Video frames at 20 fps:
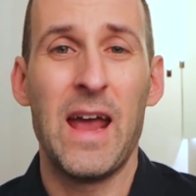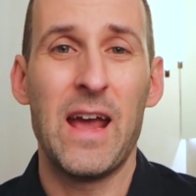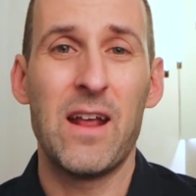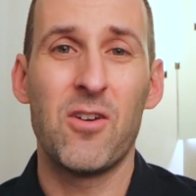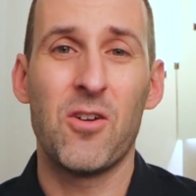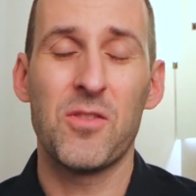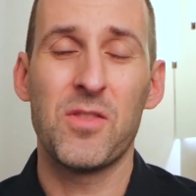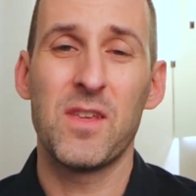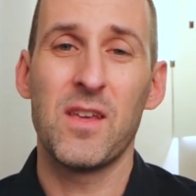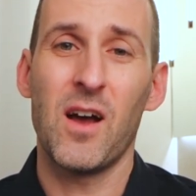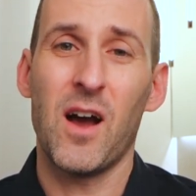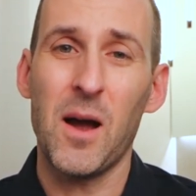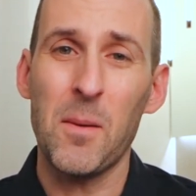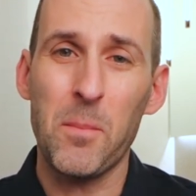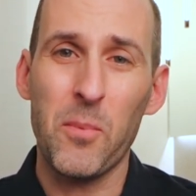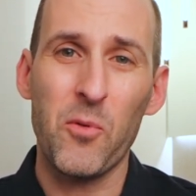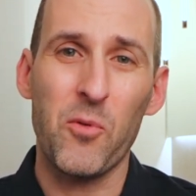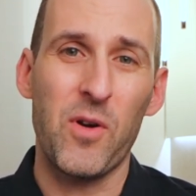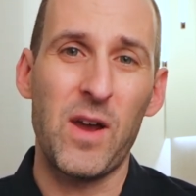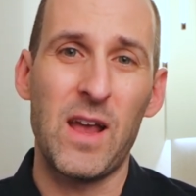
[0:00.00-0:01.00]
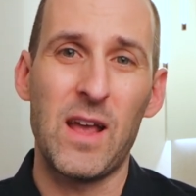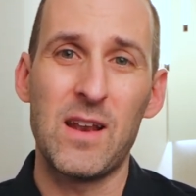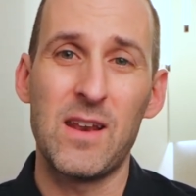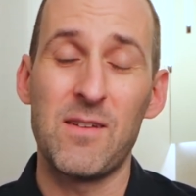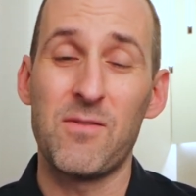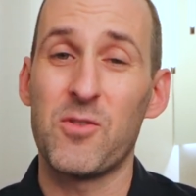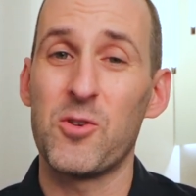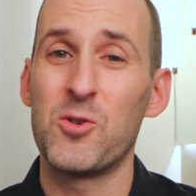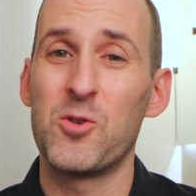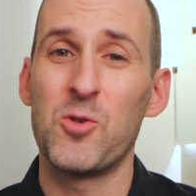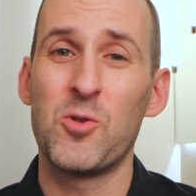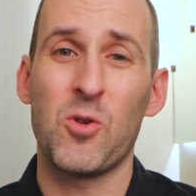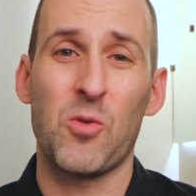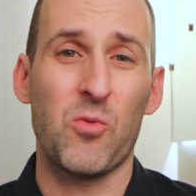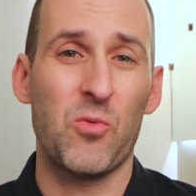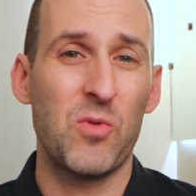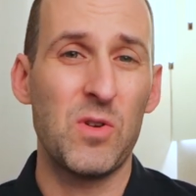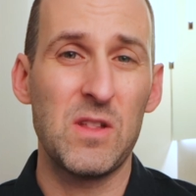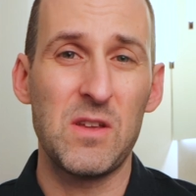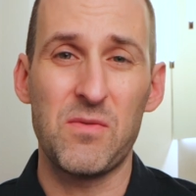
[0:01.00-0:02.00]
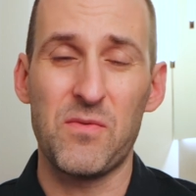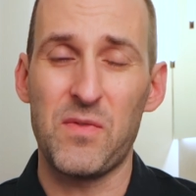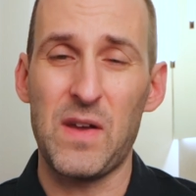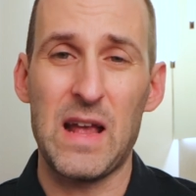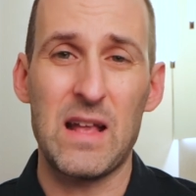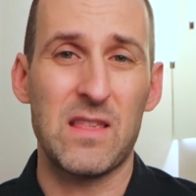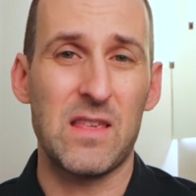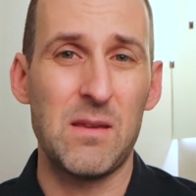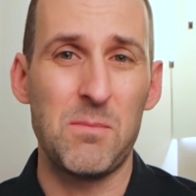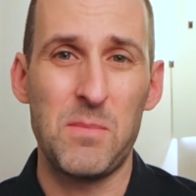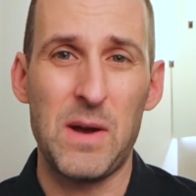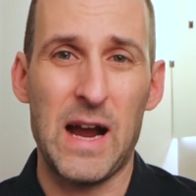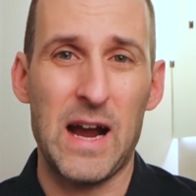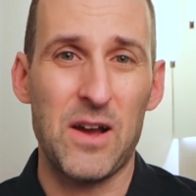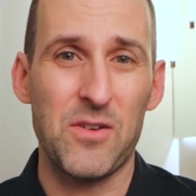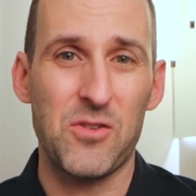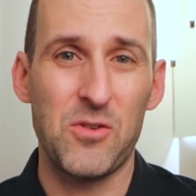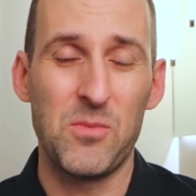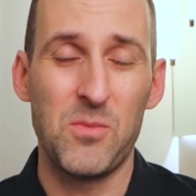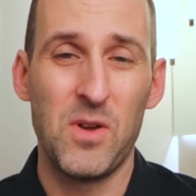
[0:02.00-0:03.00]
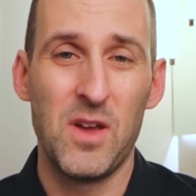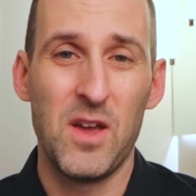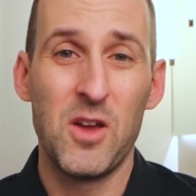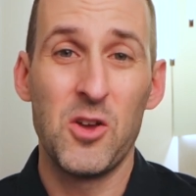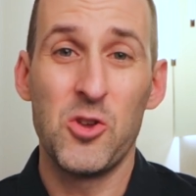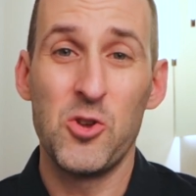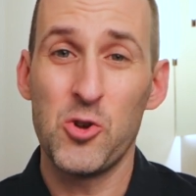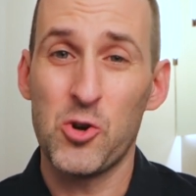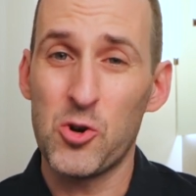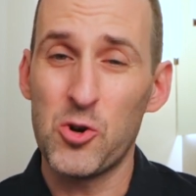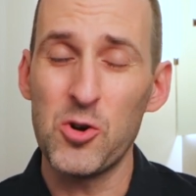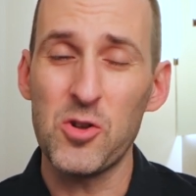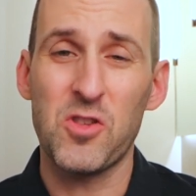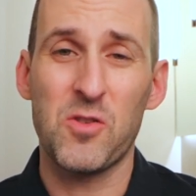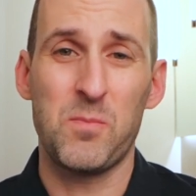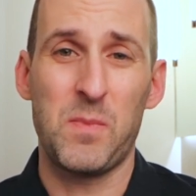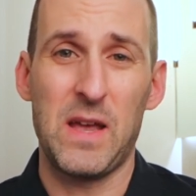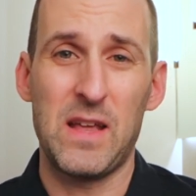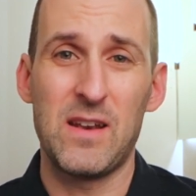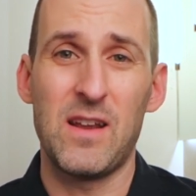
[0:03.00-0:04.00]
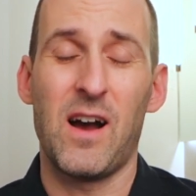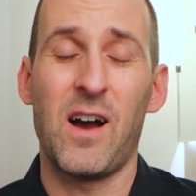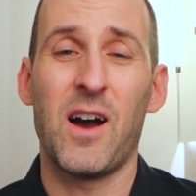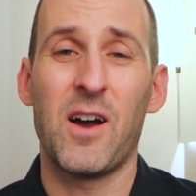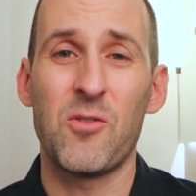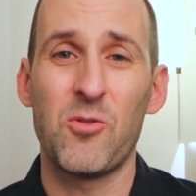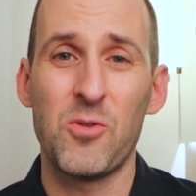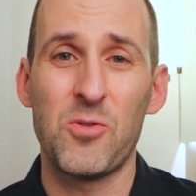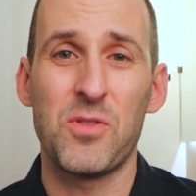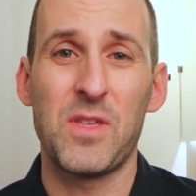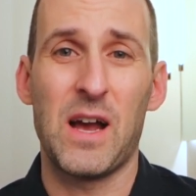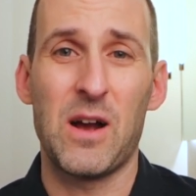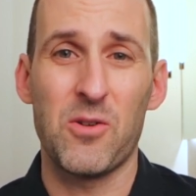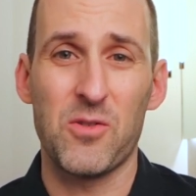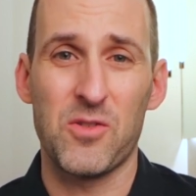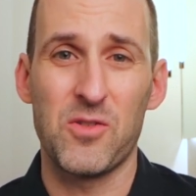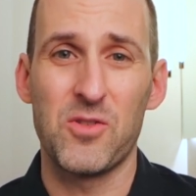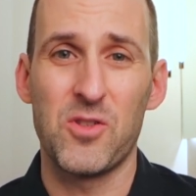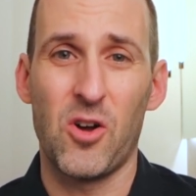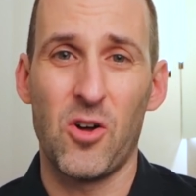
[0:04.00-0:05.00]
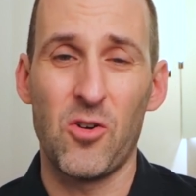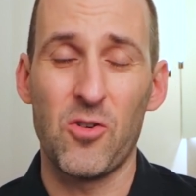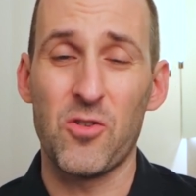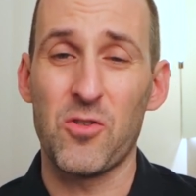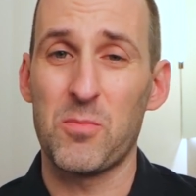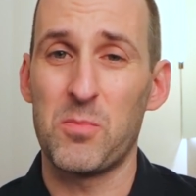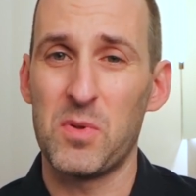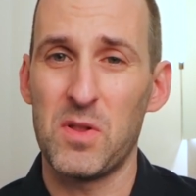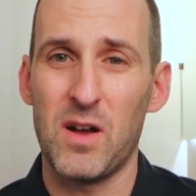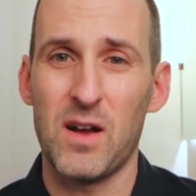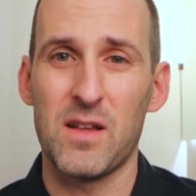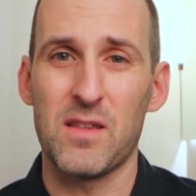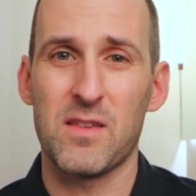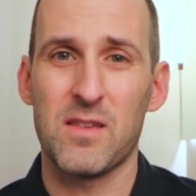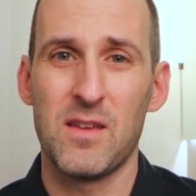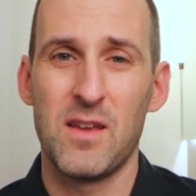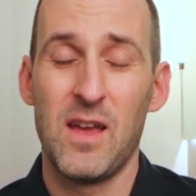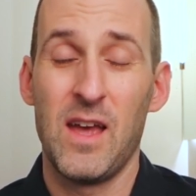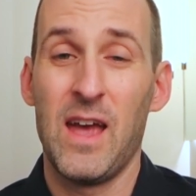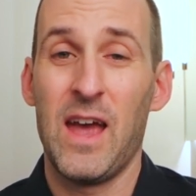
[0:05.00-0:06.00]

And on the upper end, if you're doing a really fancy bathroom, you could spend $100,000 plus.